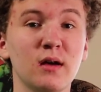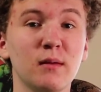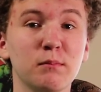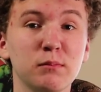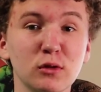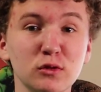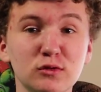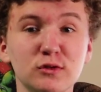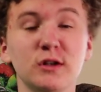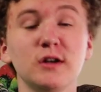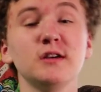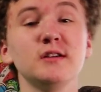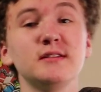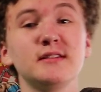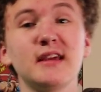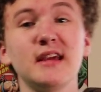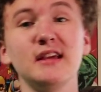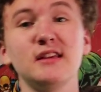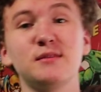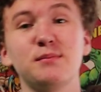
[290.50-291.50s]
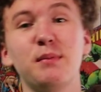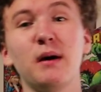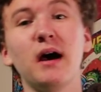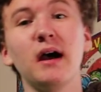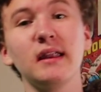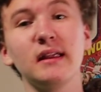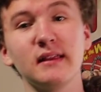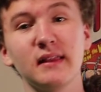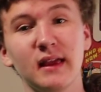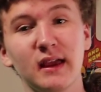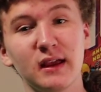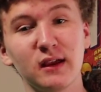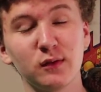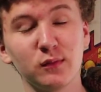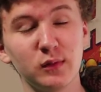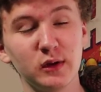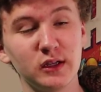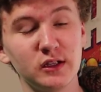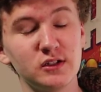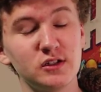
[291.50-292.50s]
Blue-tongued skink's body
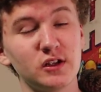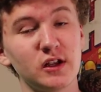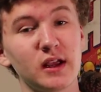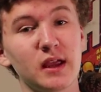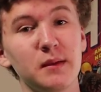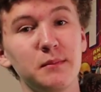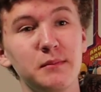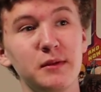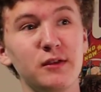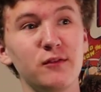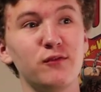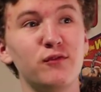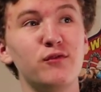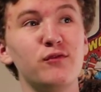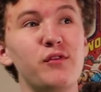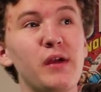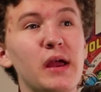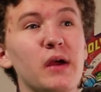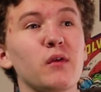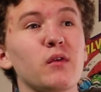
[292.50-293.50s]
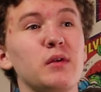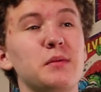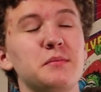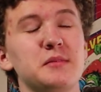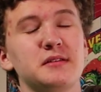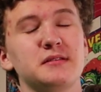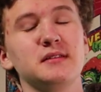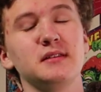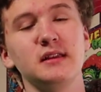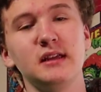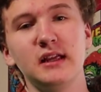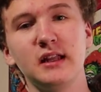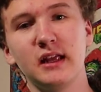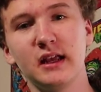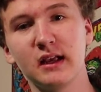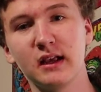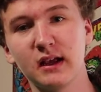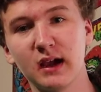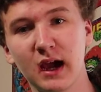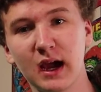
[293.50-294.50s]
language can be very
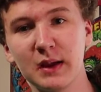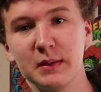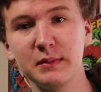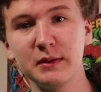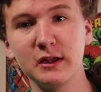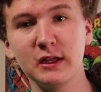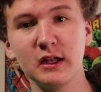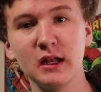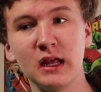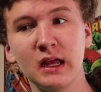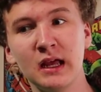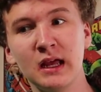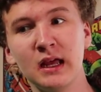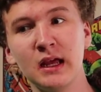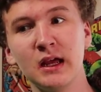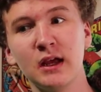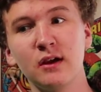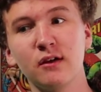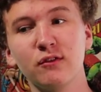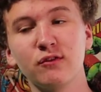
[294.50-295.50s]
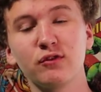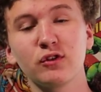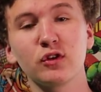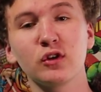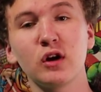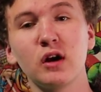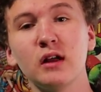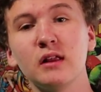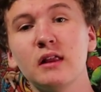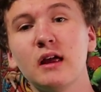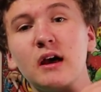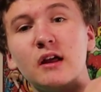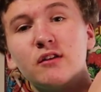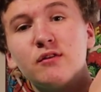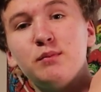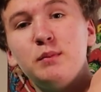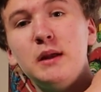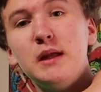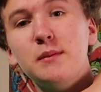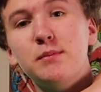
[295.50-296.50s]
misleading. I mean, for a lot
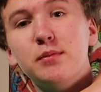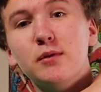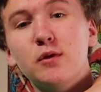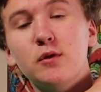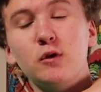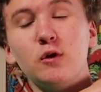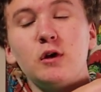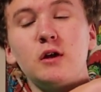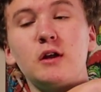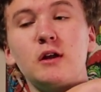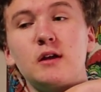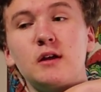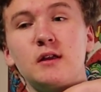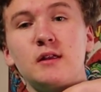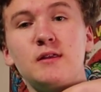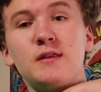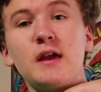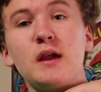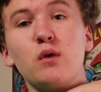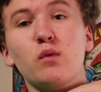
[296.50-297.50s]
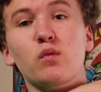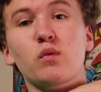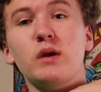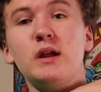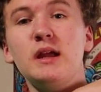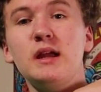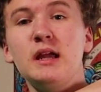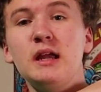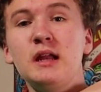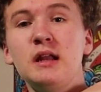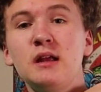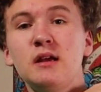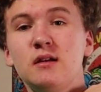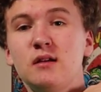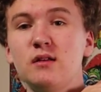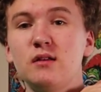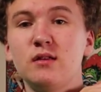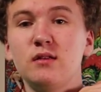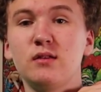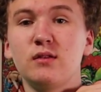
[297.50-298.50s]
of people, they read
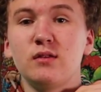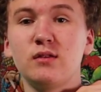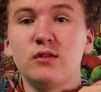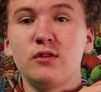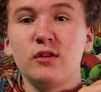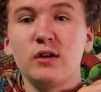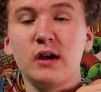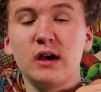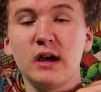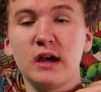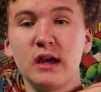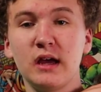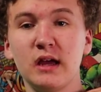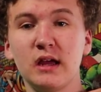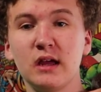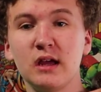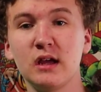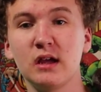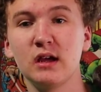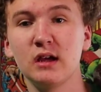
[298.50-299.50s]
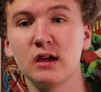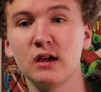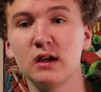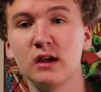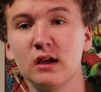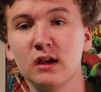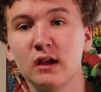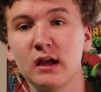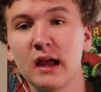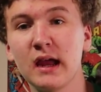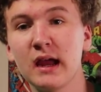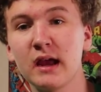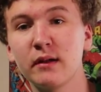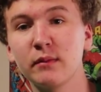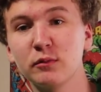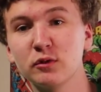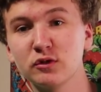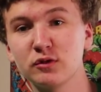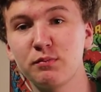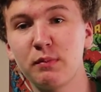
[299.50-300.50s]
the
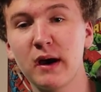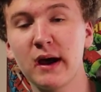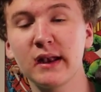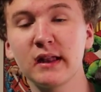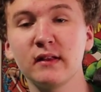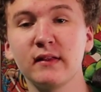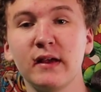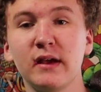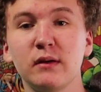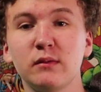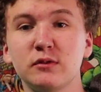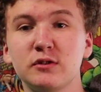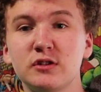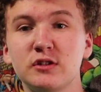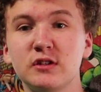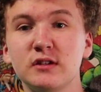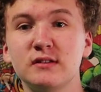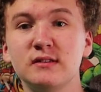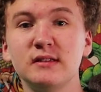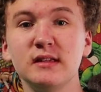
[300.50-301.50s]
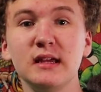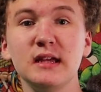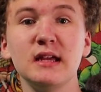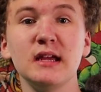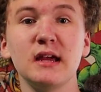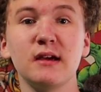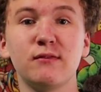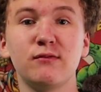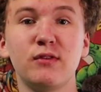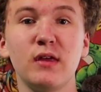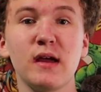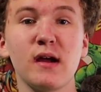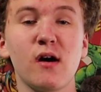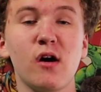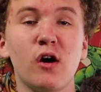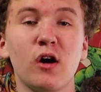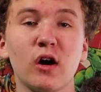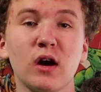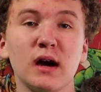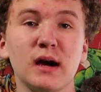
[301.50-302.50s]
animals' body language to see if they
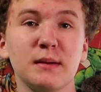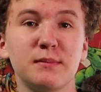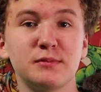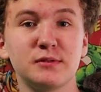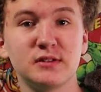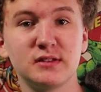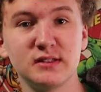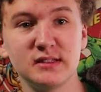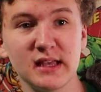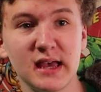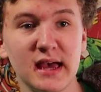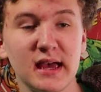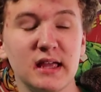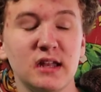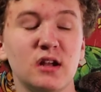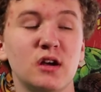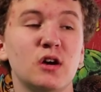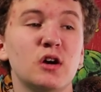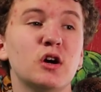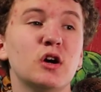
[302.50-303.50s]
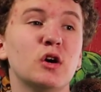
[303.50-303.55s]
are upset